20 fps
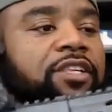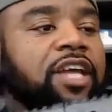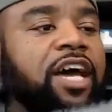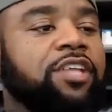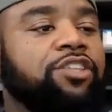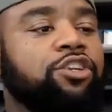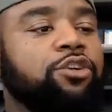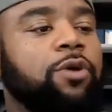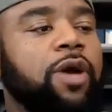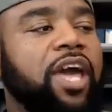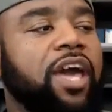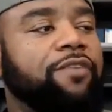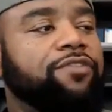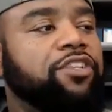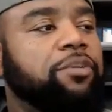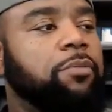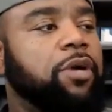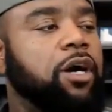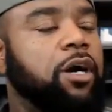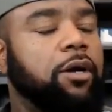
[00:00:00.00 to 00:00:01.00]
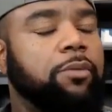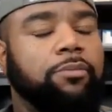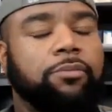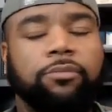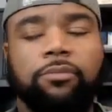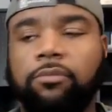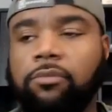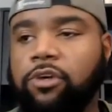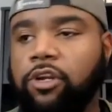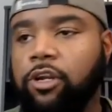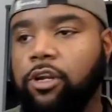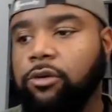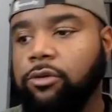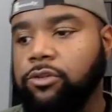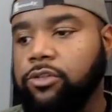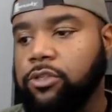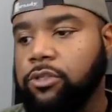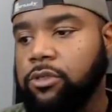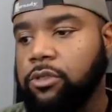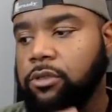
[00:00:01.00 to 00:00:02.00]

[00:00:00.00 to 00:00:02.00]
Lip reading: I do have some, what are those?